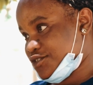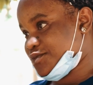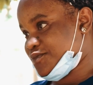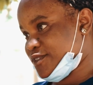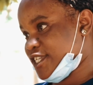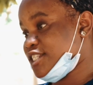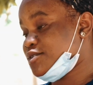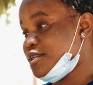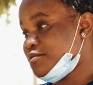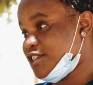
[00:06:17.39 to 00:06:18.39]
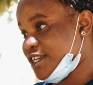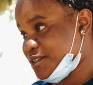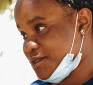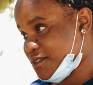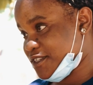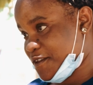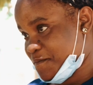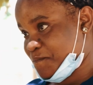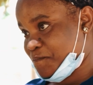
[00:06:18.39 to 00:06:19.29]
you. That isn't what I'm trying to say.